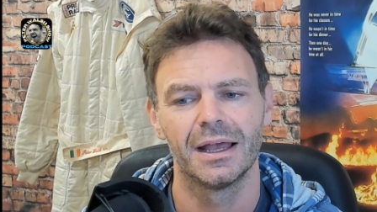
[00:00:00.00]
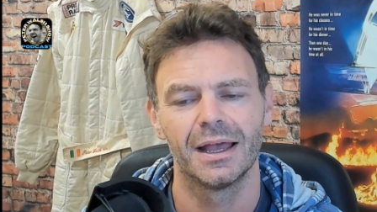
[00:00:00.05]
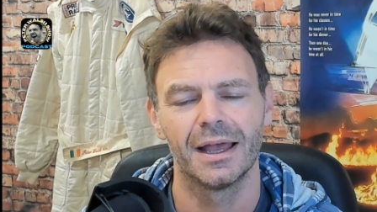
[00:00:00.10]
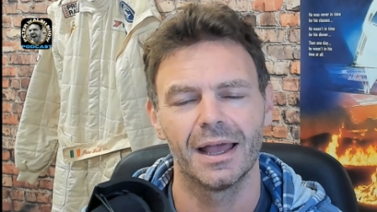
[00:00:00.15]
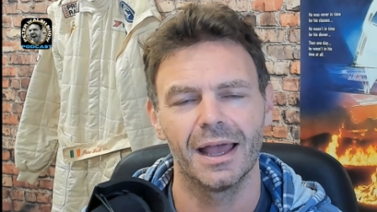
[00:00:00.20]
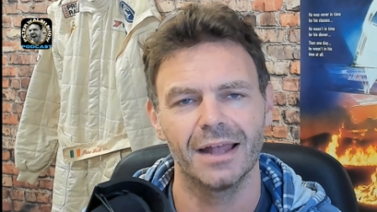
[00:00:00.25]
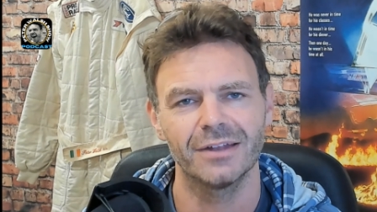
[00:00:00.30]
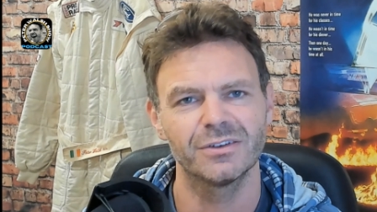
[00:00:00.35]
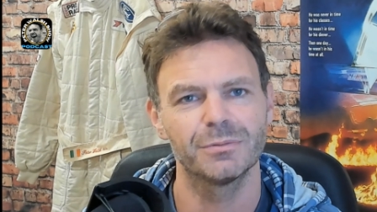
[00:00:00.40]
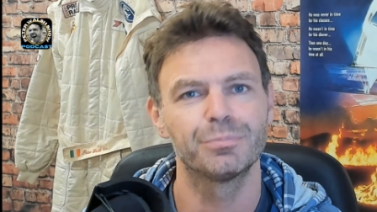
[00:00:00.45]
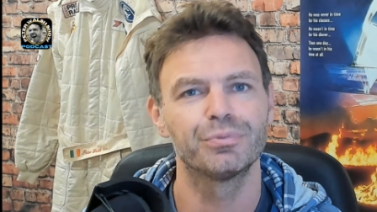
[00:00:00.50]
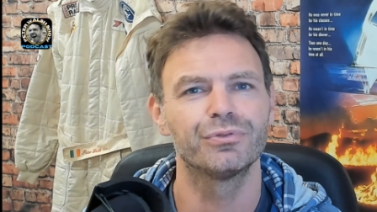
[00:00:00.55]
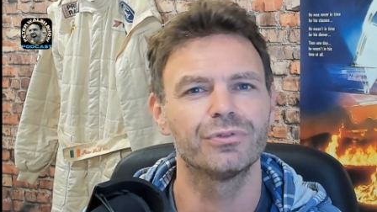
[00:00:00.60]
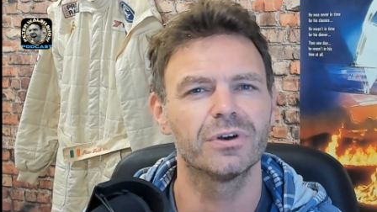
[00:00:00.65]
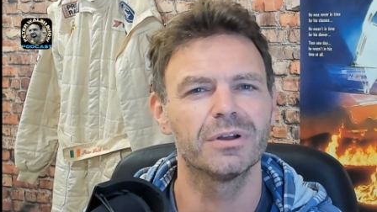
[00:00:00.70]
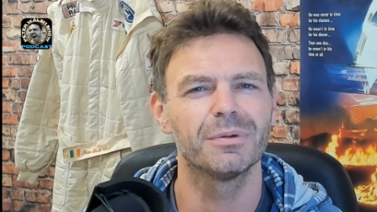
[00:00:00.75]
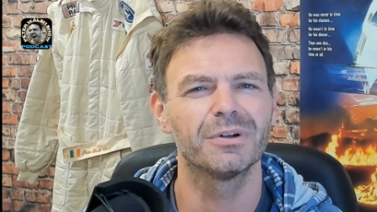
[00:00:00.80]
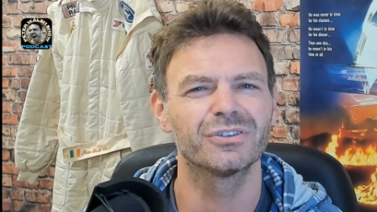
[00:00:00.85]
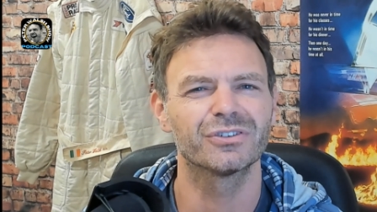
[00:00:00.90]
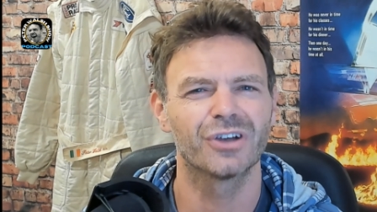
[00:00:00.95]
had to pretty
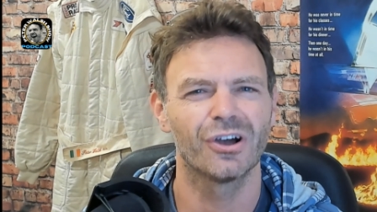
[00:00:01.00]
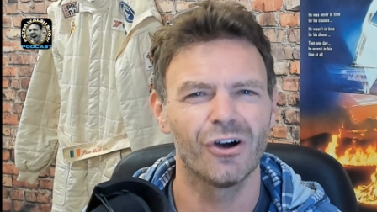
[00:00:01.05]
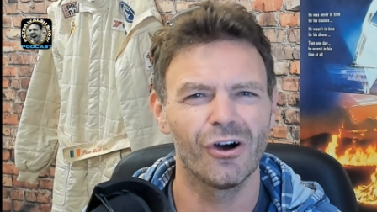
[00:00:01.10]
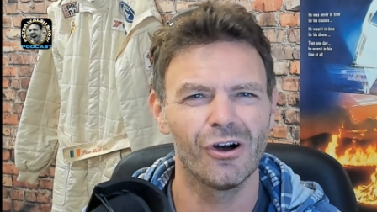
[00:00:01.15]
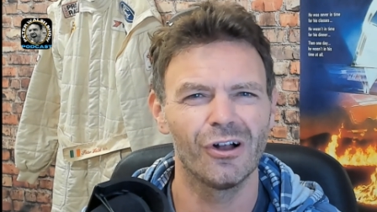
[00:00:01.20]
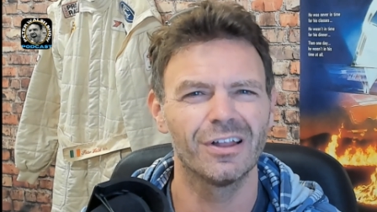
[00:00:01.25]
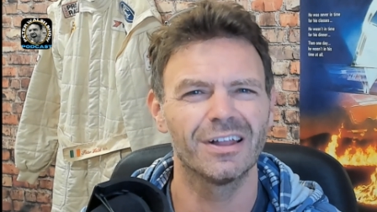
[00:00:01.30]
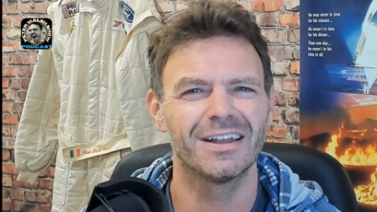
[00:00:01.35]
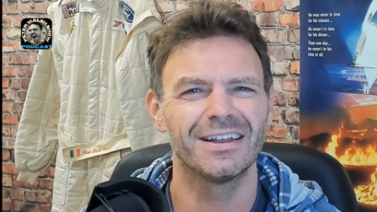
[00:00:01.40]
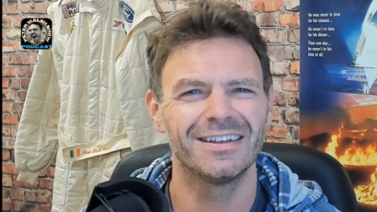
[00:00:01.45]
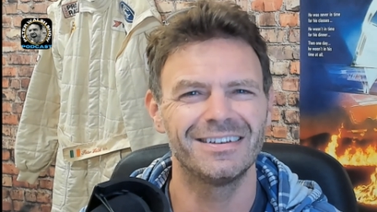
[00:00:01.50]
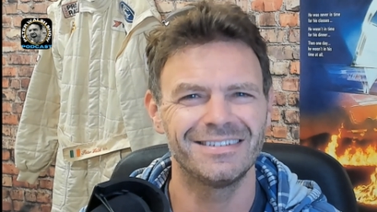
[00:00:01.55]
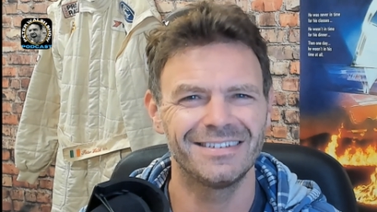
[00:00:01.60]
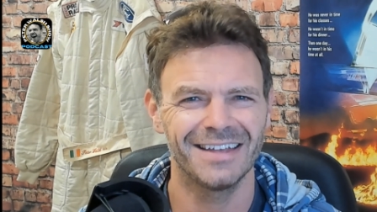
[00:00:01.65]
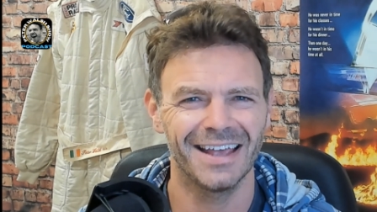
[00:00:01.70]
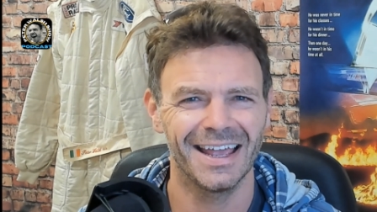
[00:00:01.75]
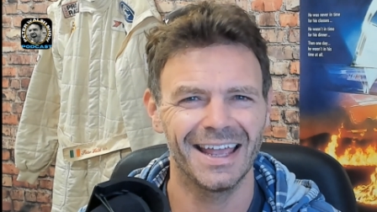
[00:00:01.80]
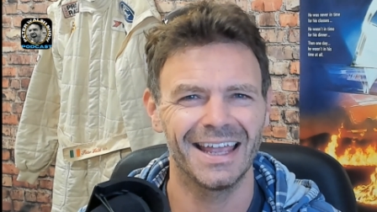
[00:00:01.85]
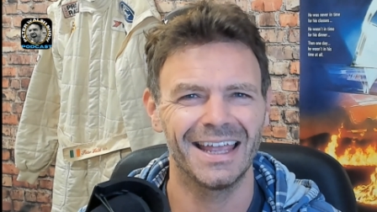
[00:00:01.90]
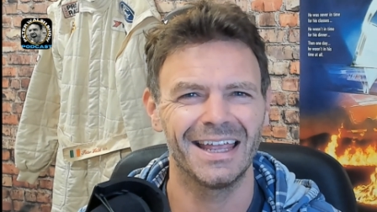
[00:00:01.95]
much call it a
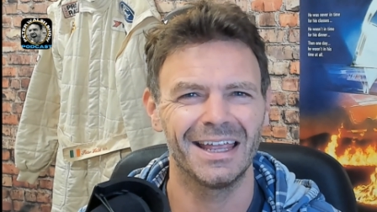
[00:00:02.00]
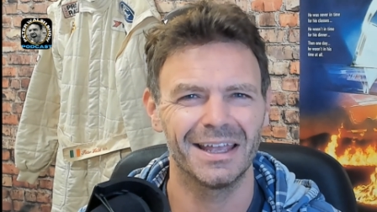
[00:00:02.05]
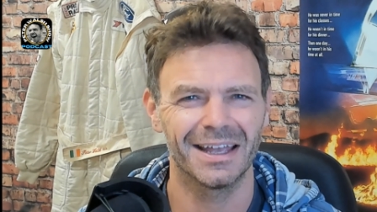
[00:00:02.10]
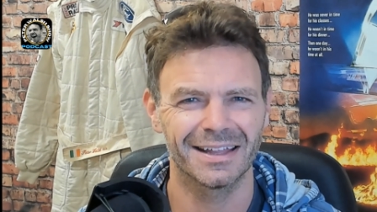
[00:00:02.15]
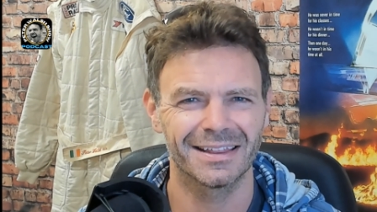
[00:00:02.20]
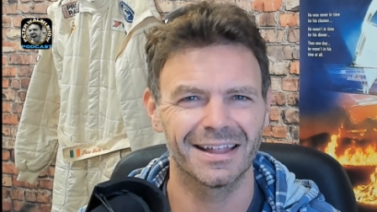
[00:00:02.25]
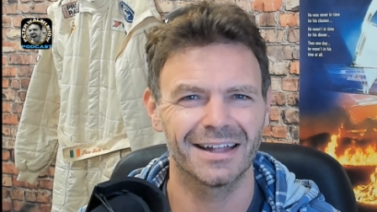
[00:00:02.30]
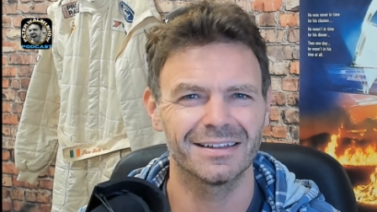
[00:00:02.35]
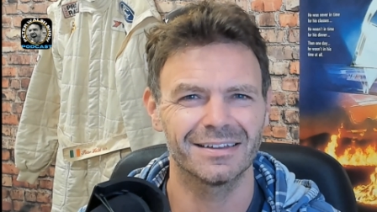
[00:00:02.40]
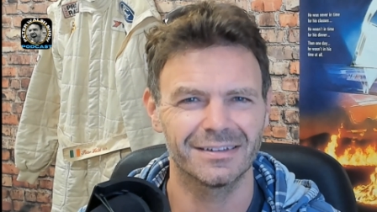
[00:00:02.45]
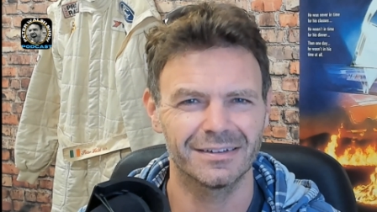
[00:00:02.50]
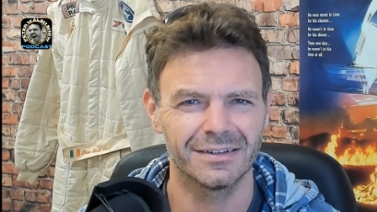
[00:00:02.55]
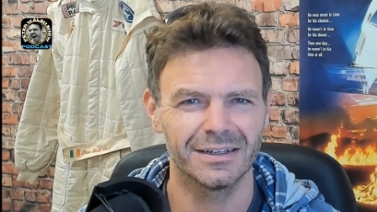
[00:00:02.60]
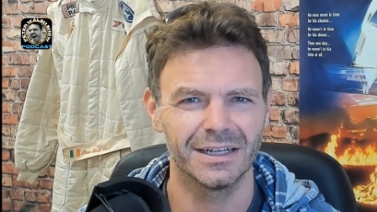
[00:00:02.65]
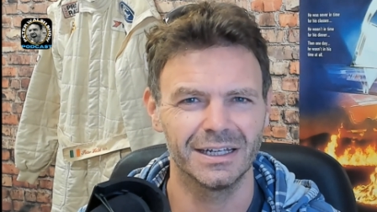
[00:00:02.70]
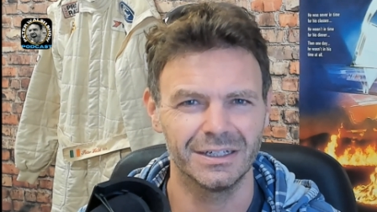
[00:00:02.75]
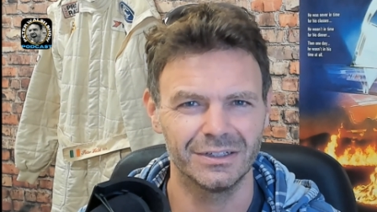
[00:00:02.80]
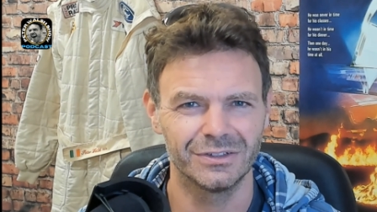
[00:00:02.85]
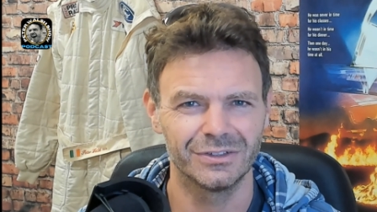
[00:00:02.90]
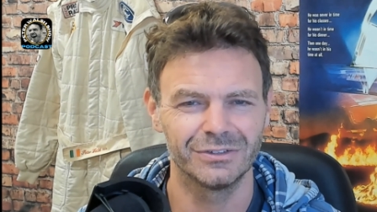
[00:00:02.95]
day at that
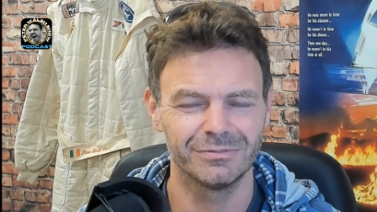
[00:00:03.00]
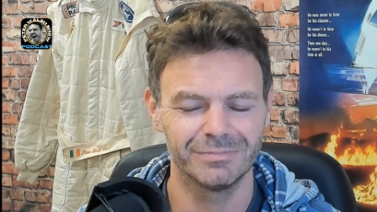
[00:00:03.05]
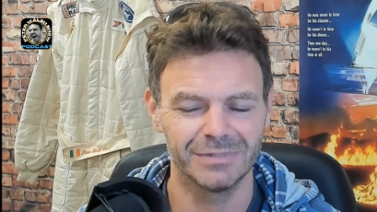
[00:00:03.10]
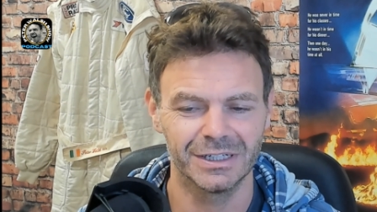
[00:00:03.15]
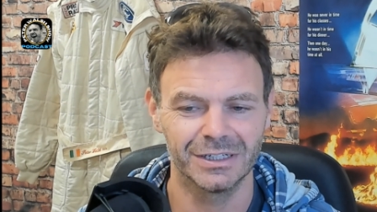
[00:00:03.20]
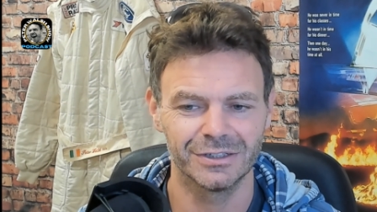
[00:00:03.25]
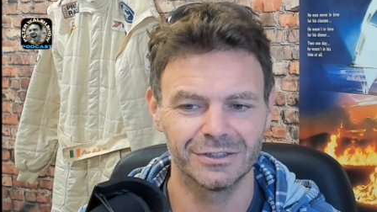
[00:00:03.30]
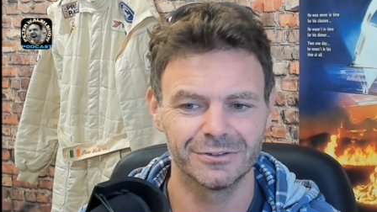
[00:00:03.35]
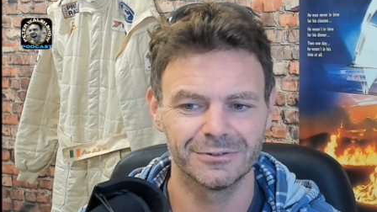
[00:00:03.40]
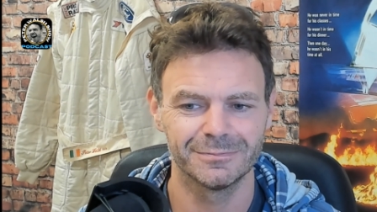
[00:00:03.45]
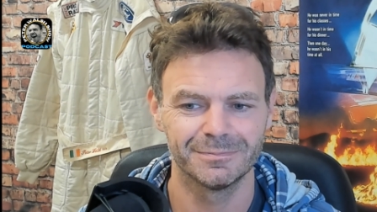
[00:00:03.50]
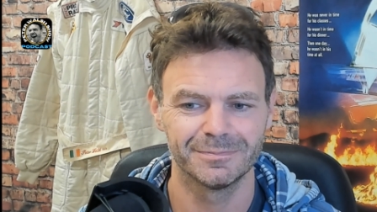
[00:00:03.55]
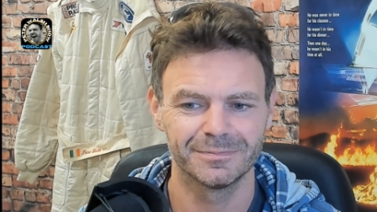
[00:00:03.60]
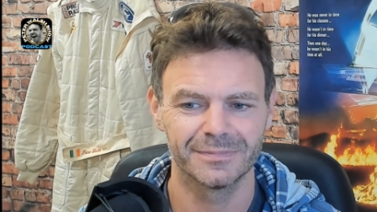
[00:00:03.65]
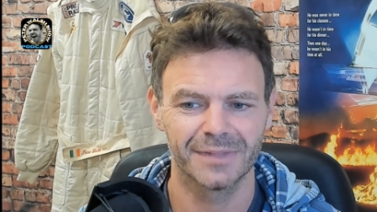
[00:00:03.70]
stage, you know.